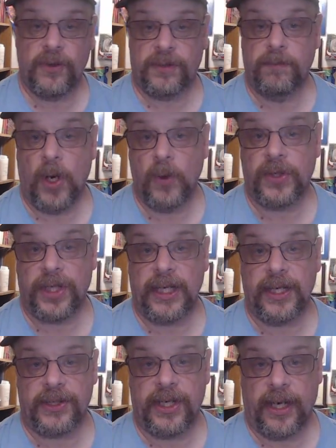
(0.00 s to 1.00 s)
was
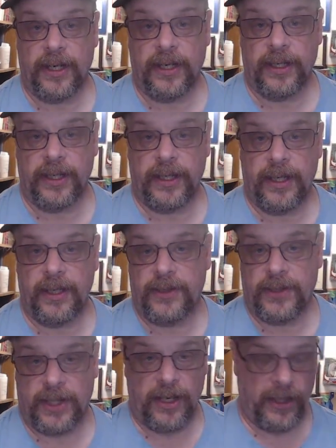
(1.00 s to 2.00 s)
mostly a starter. He
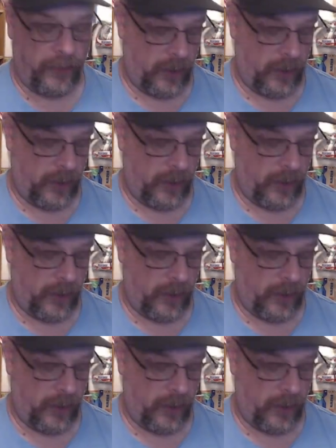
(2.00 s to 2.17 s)
started